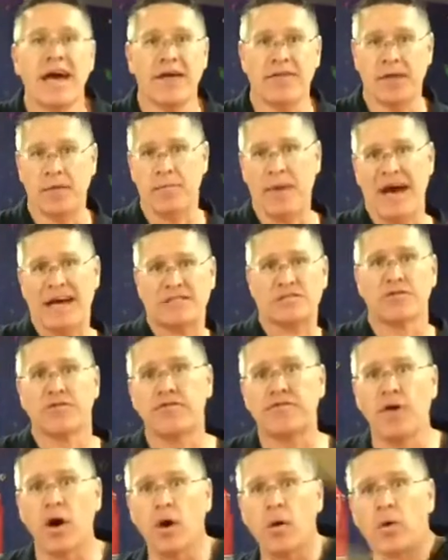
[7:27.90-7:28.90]
And then back to
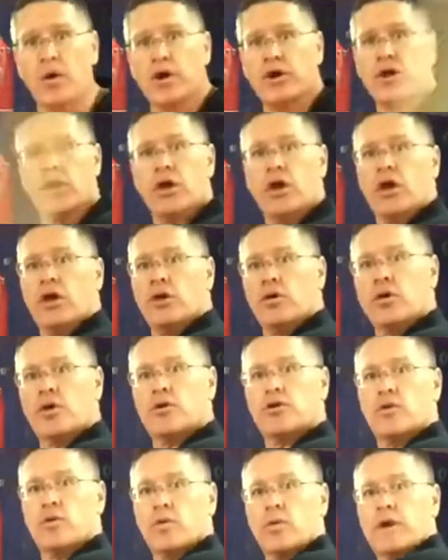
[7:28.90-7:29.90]
forward, you're
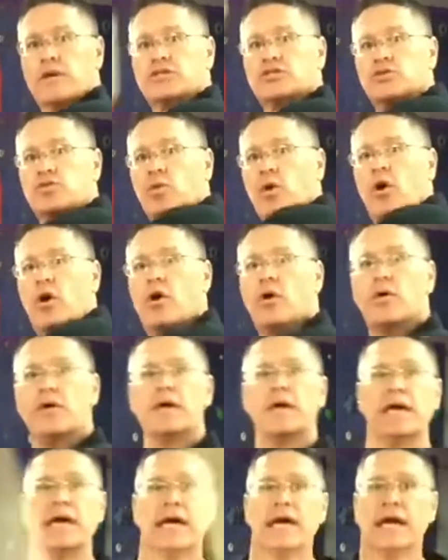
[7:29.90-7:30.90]
gonna do a wrist roll
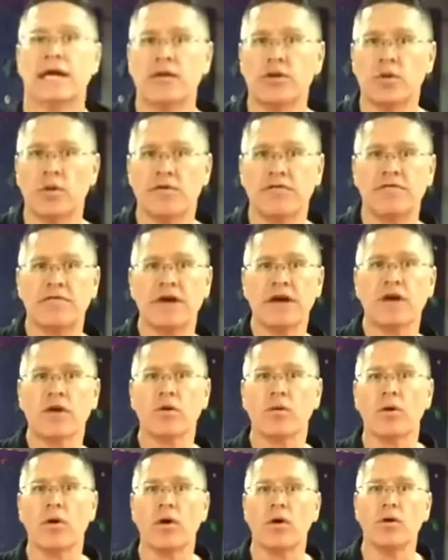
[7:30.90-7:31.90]
into a
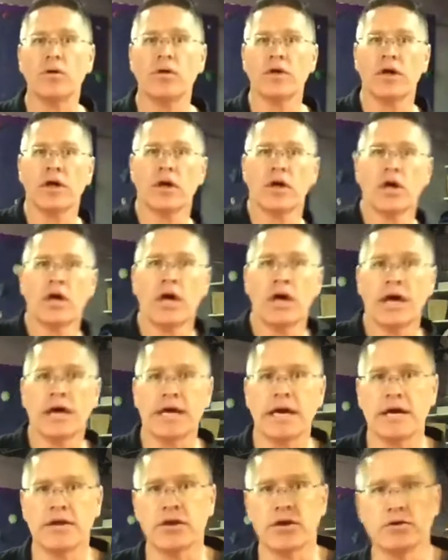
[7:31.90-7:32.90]
finger roll.
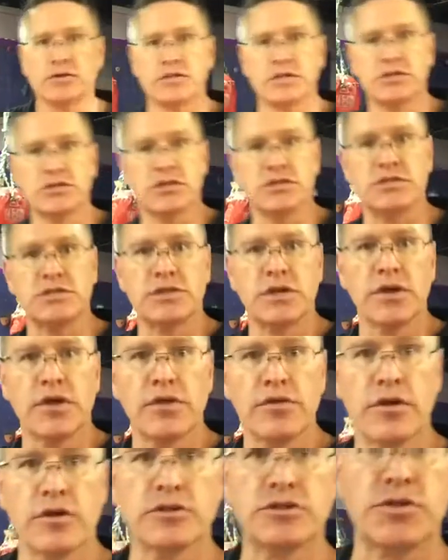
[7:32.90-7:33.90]
Again, using just
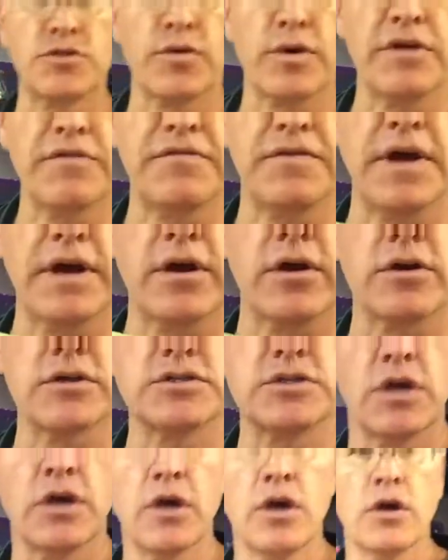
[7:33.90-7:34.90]
those three
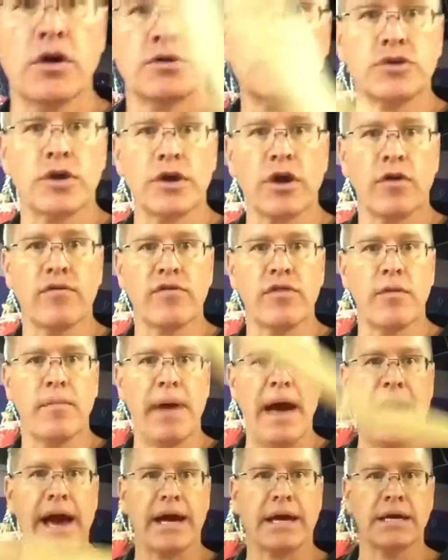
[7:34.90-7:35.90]
fingers, turning over the
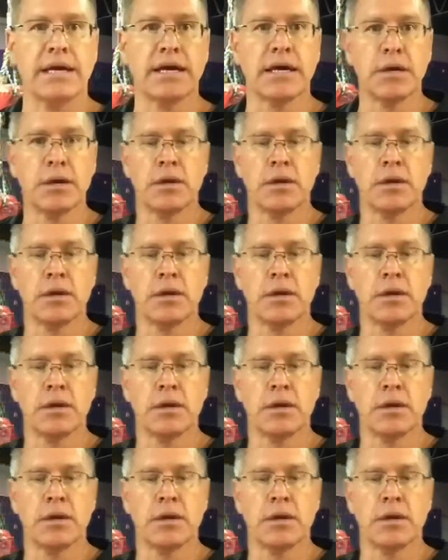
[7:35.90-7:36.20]
back.